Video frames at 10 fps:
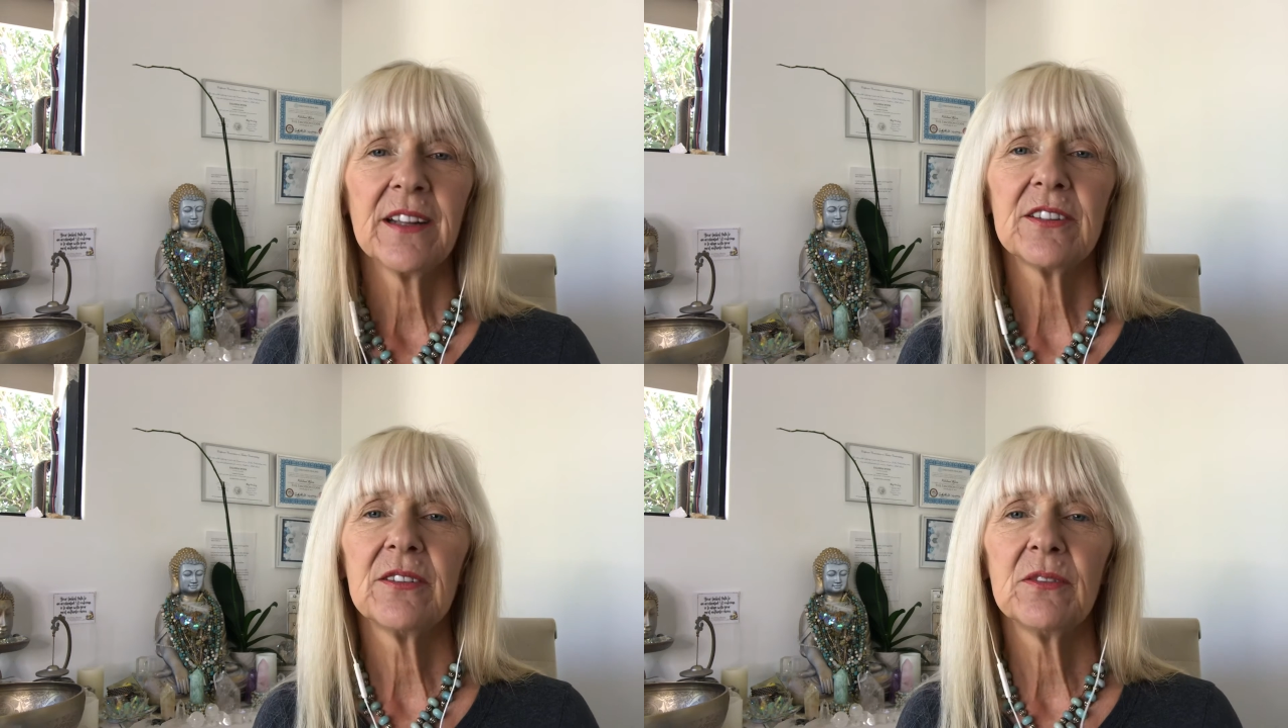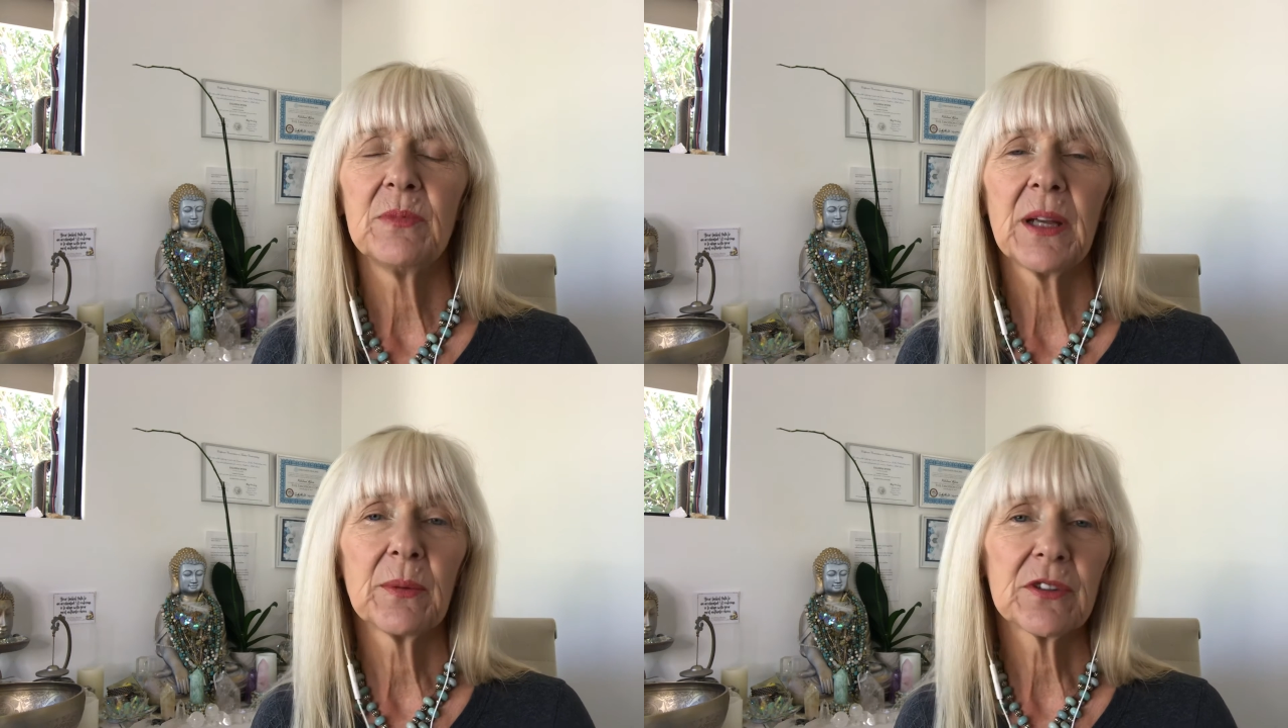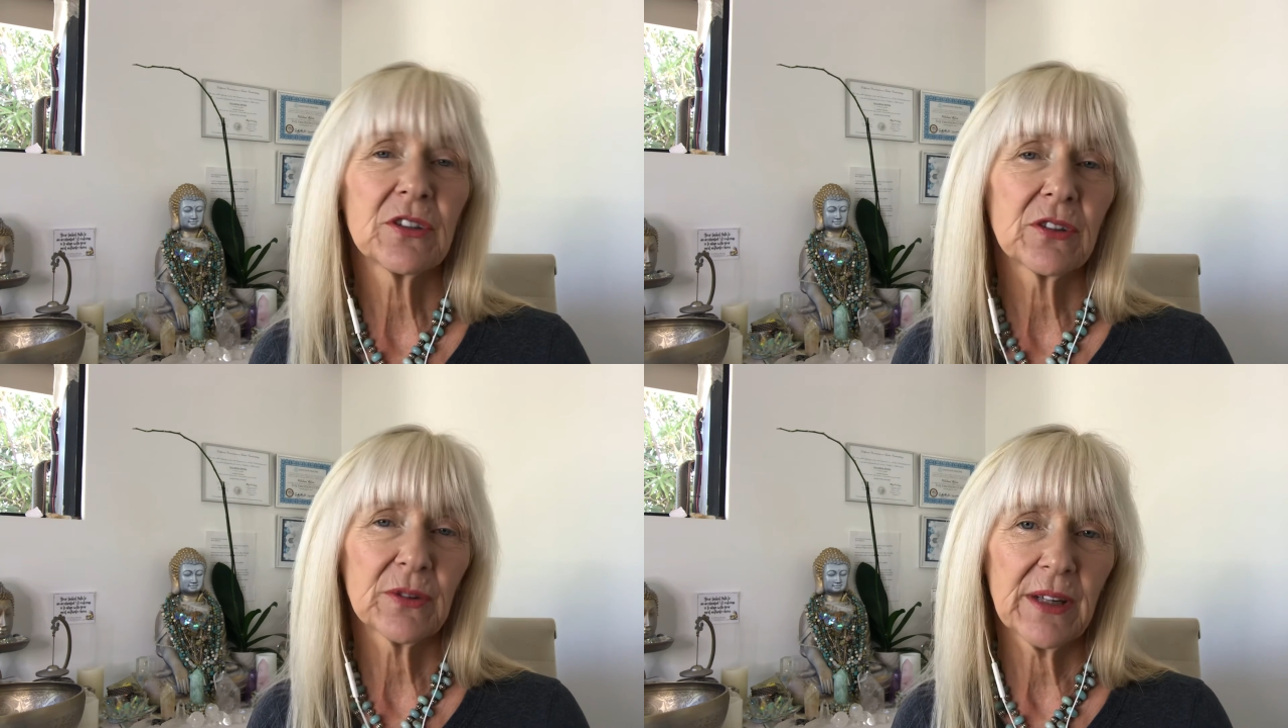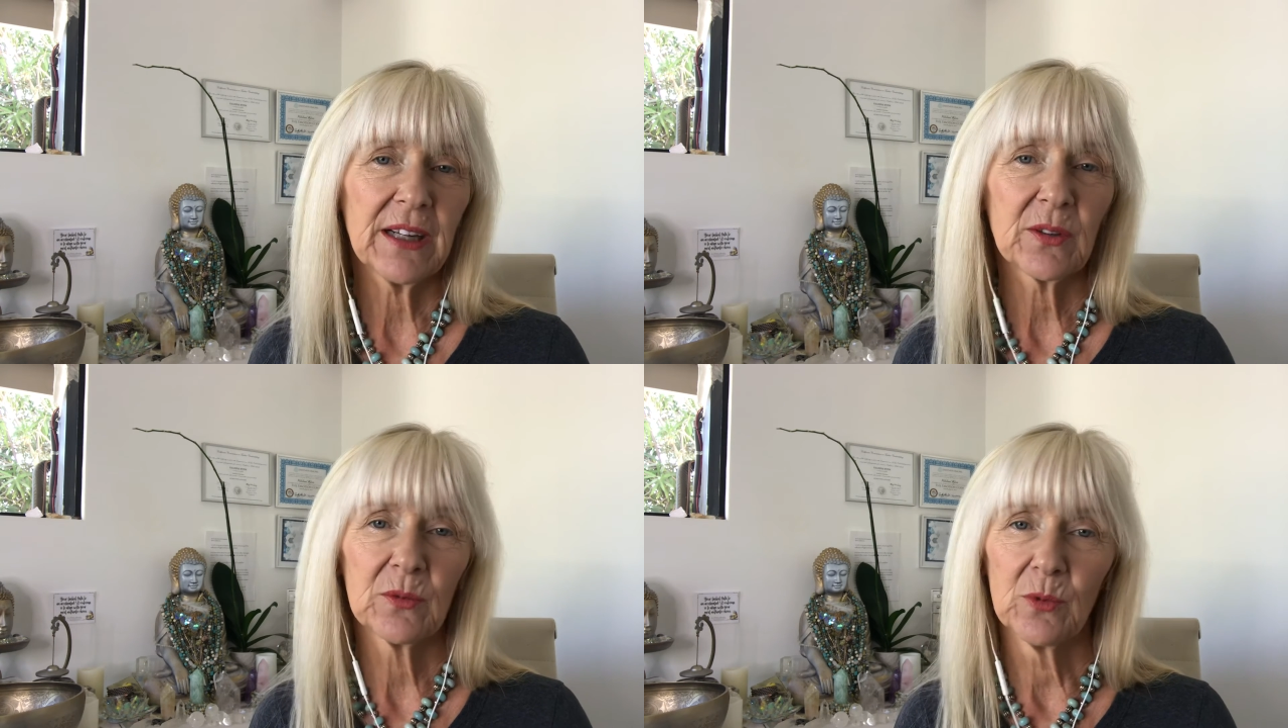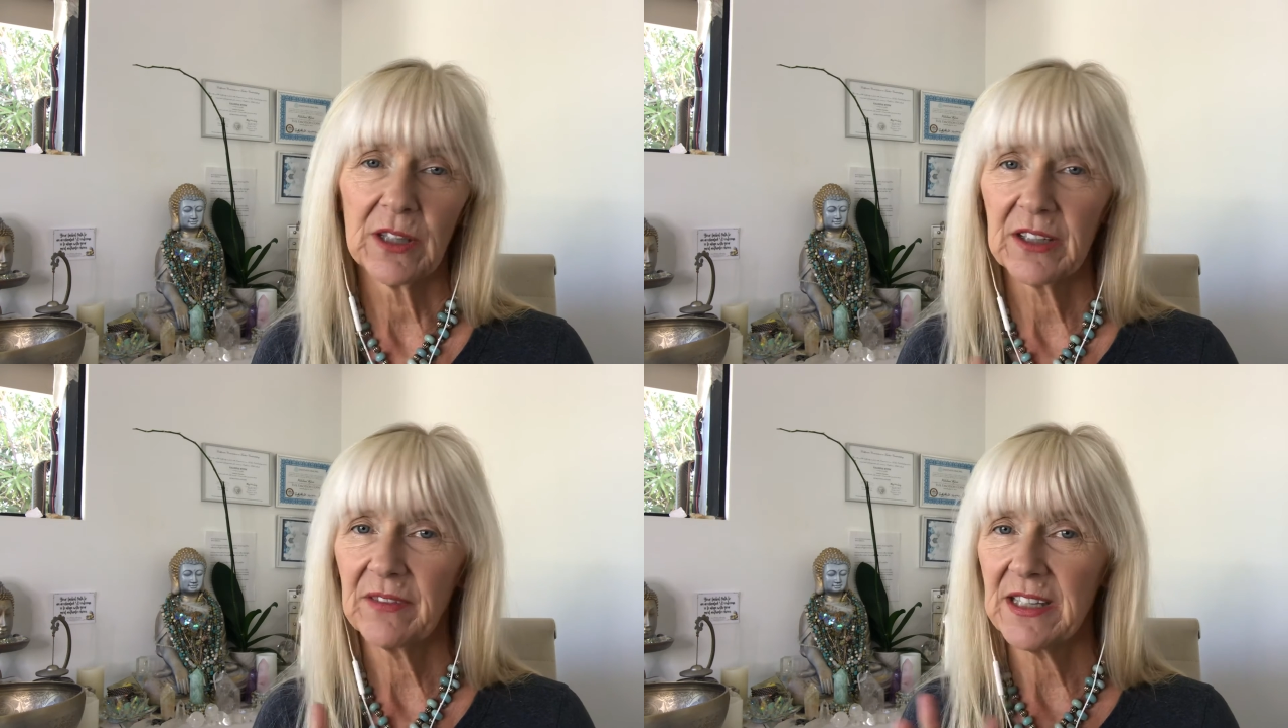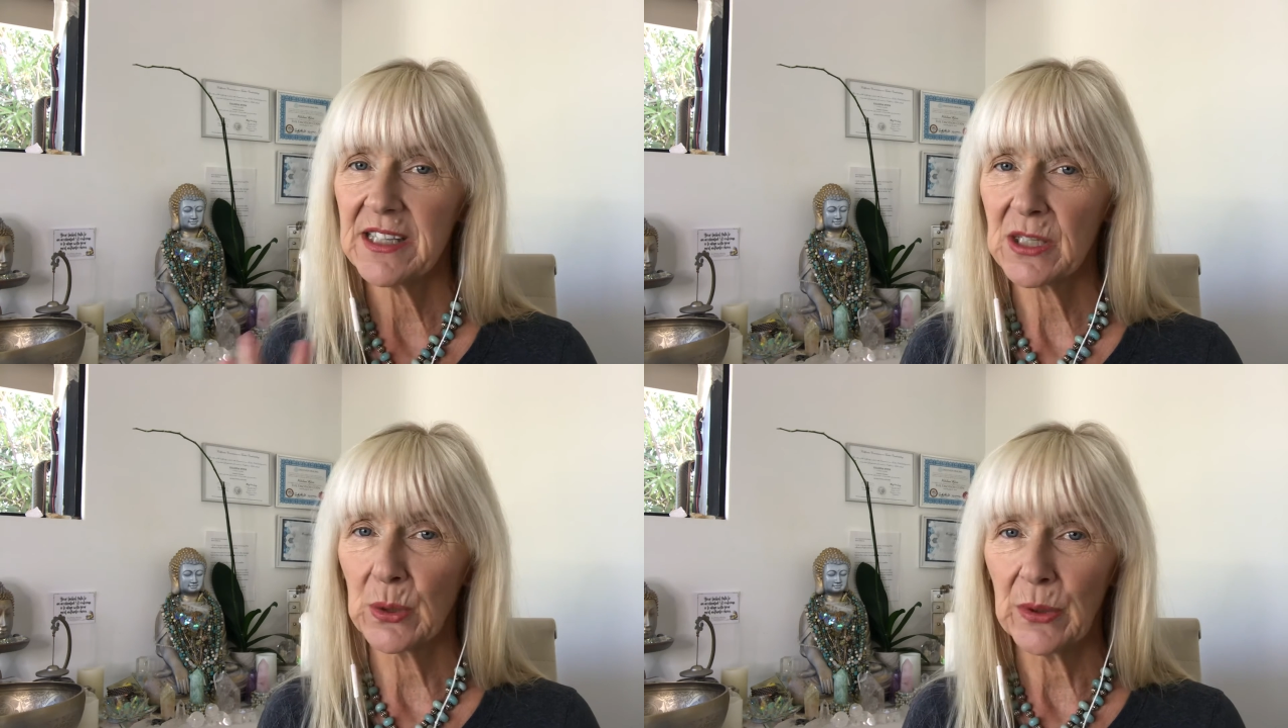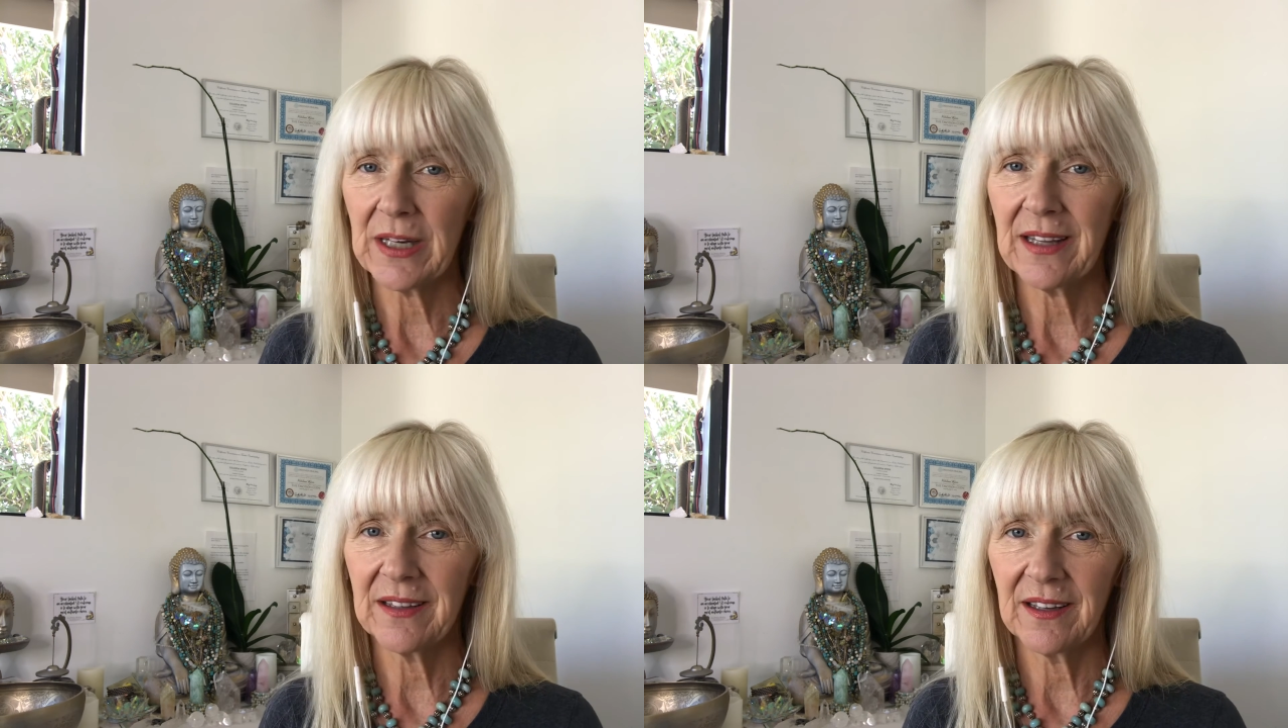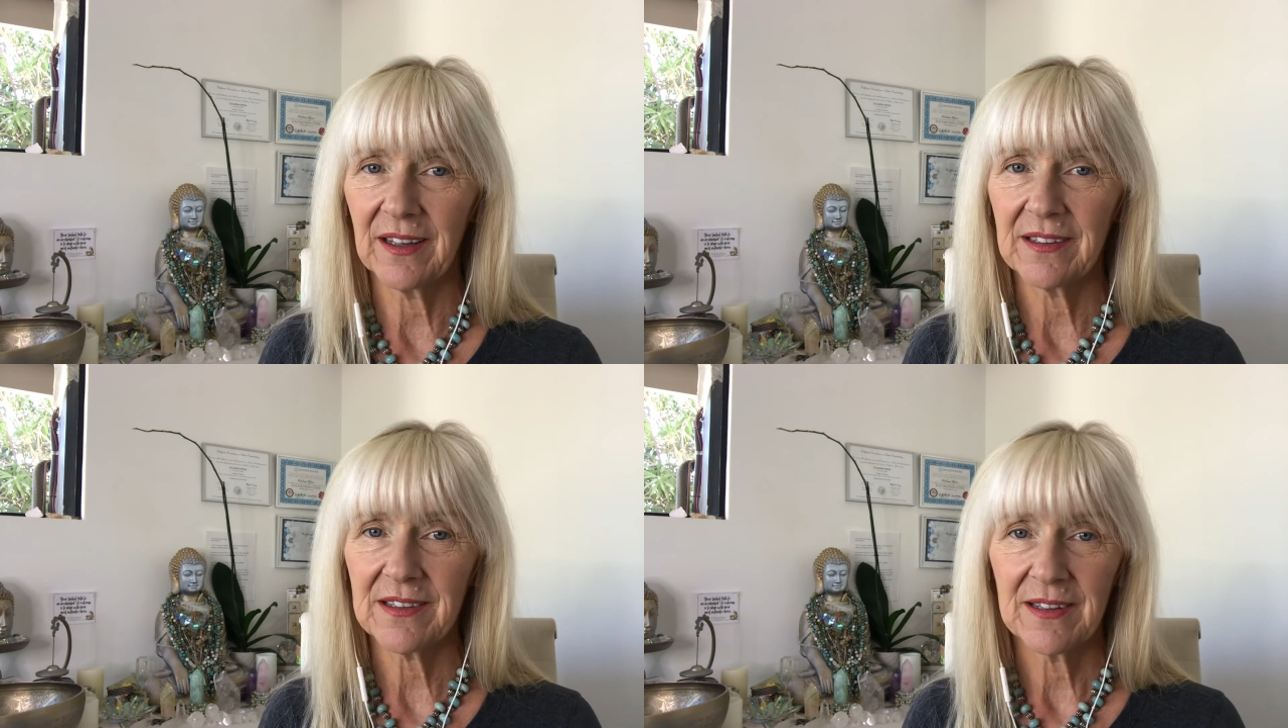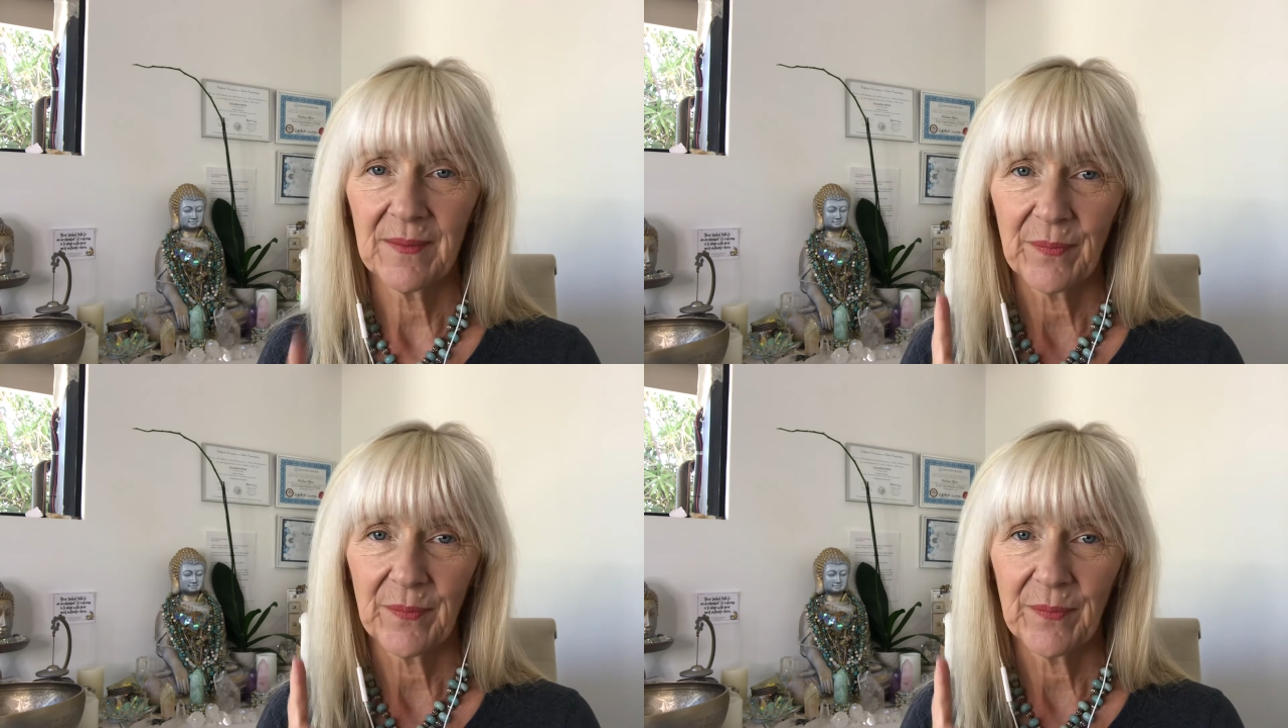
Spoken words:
to be able to create one of these three things.